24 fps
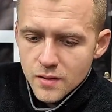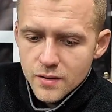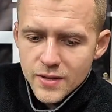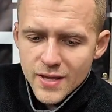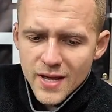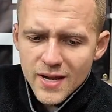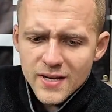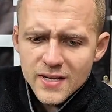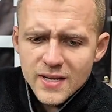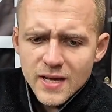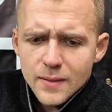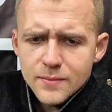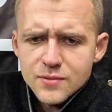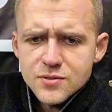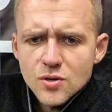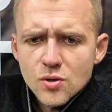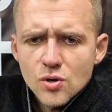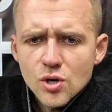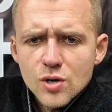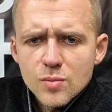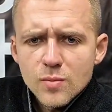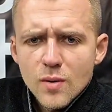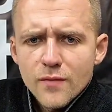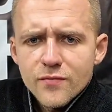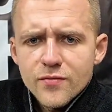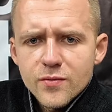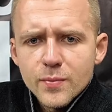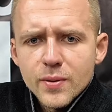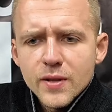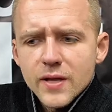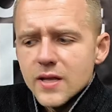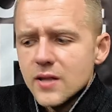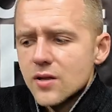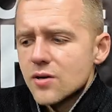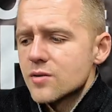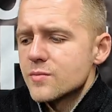The end caps don't come off the
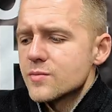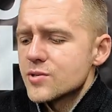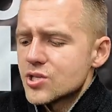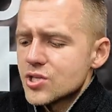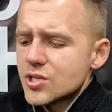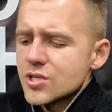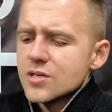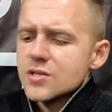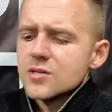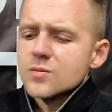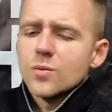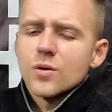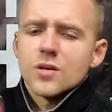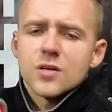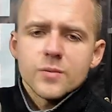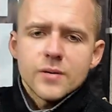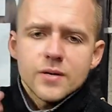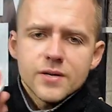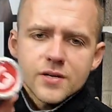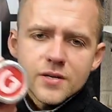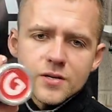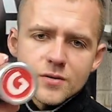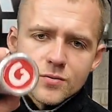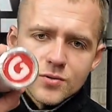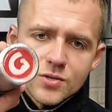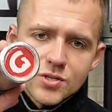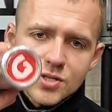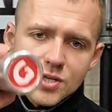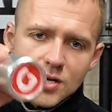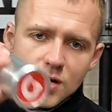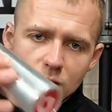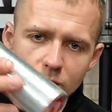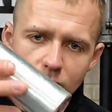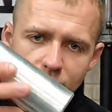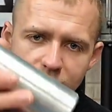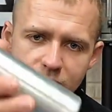plate loader machines. What do I do?
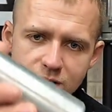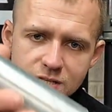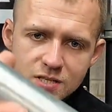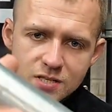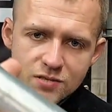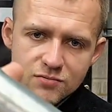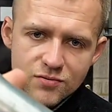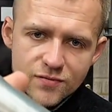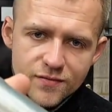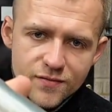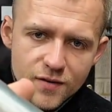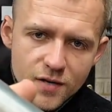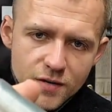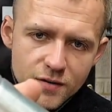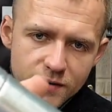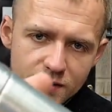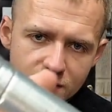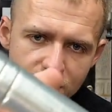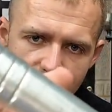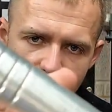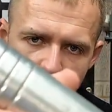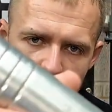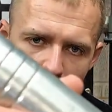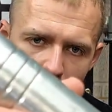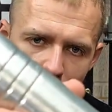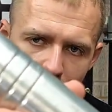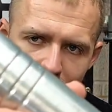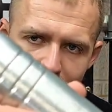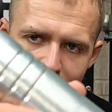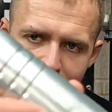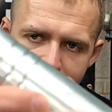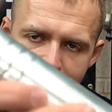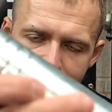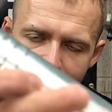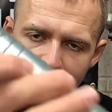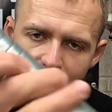So this is referring to our
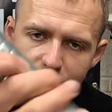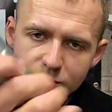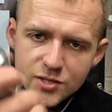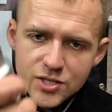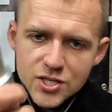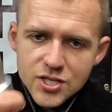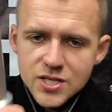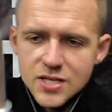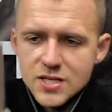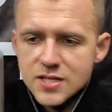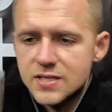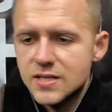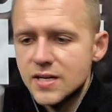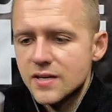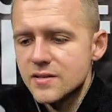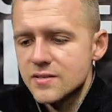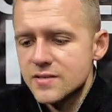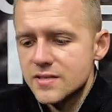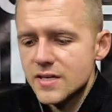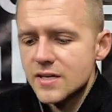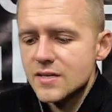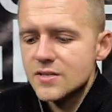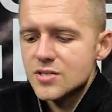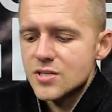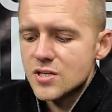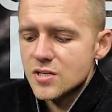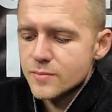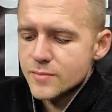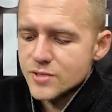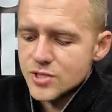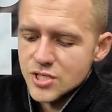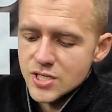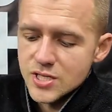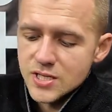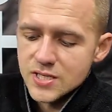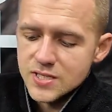internal machine extenders. The internal
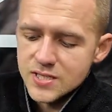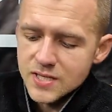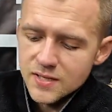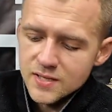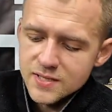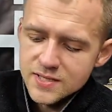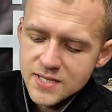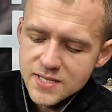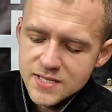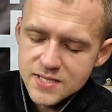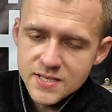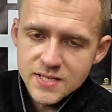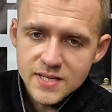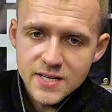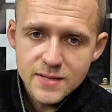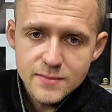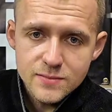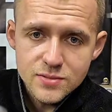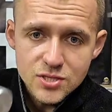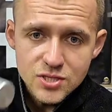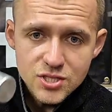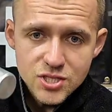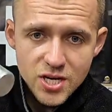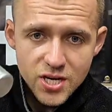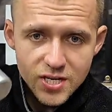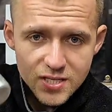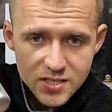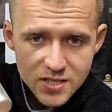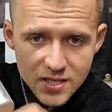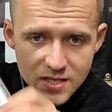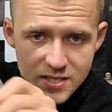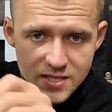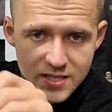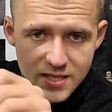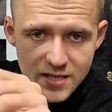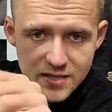machine extenders, as the name suggests,
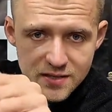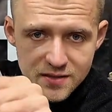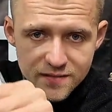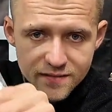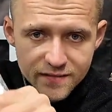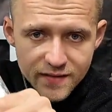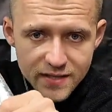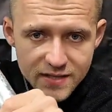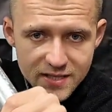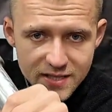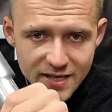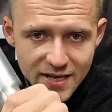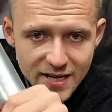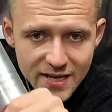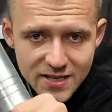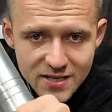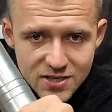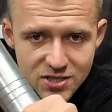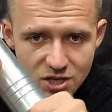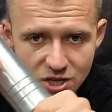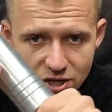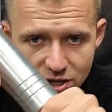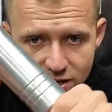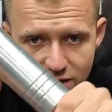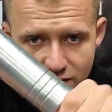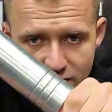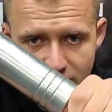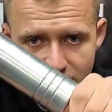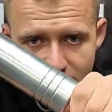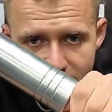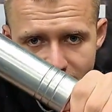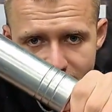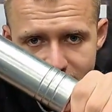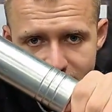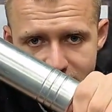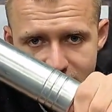are designed to fit
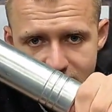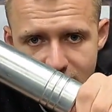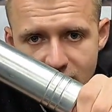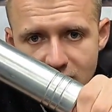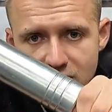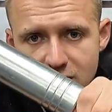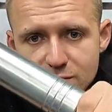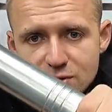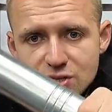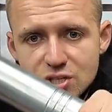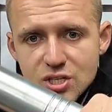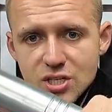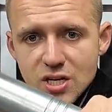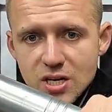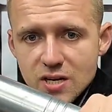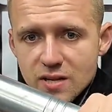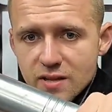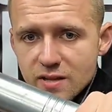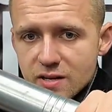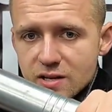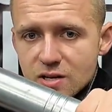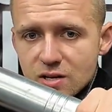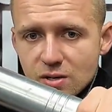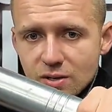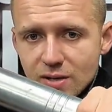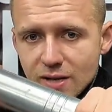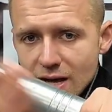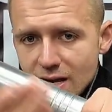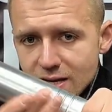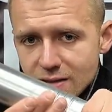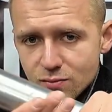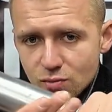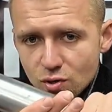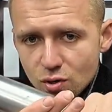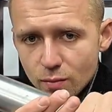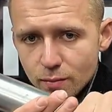internally inside a machine, and then you can
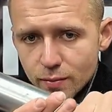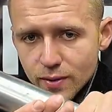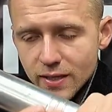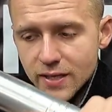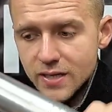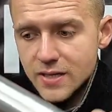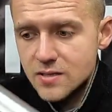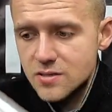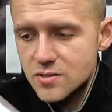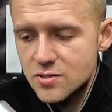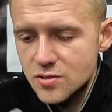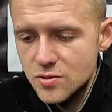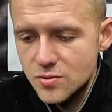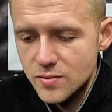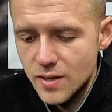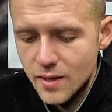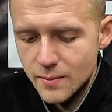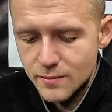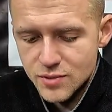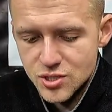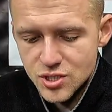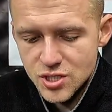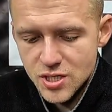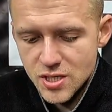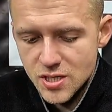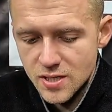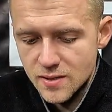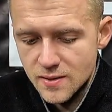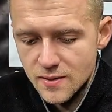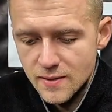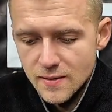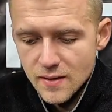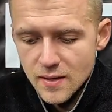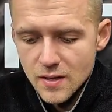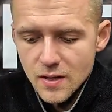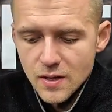add more plates to that machine.
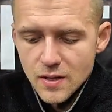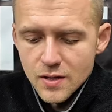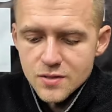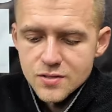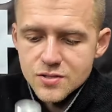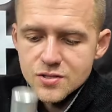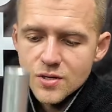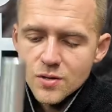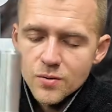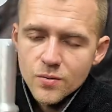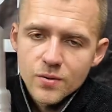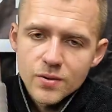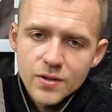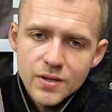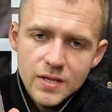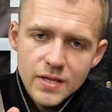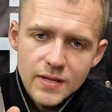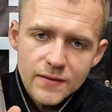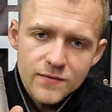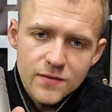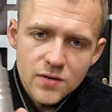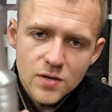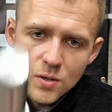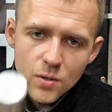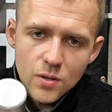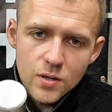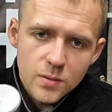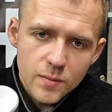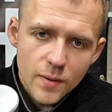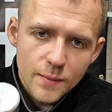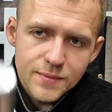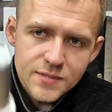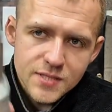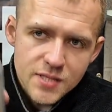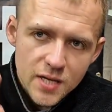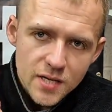So if you go on the
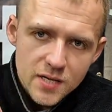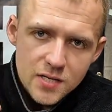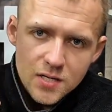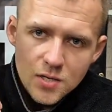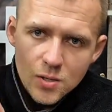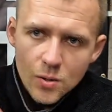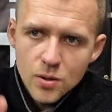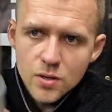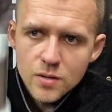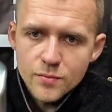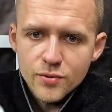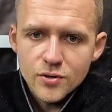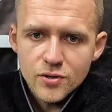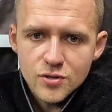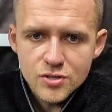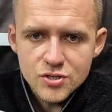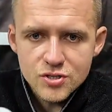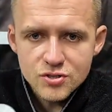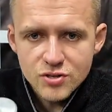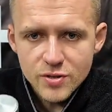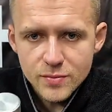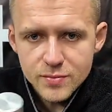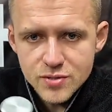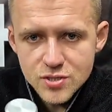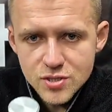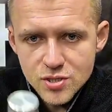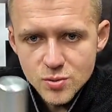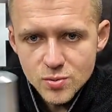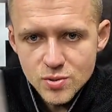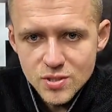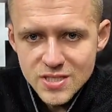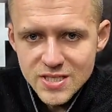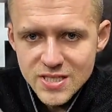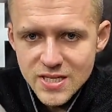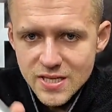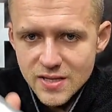website, you go on the product description, you
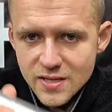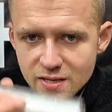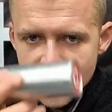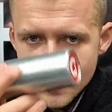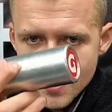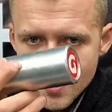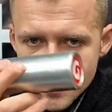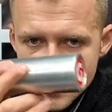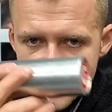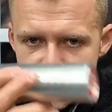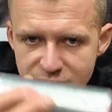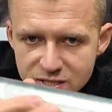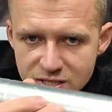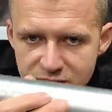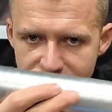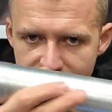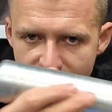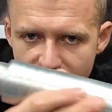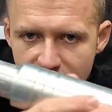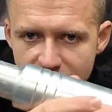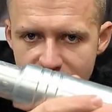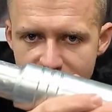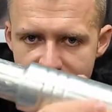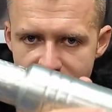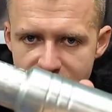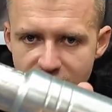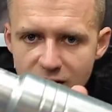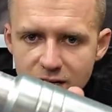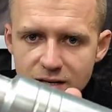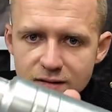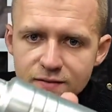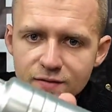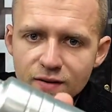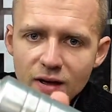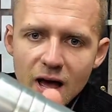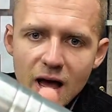will see that they are specifically
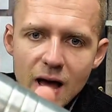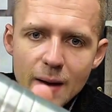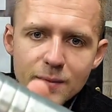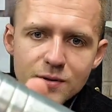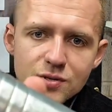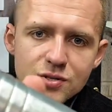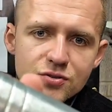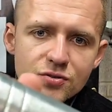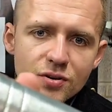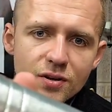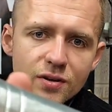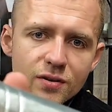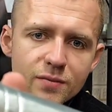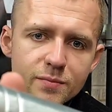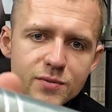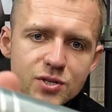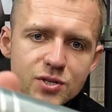designed for hammer strength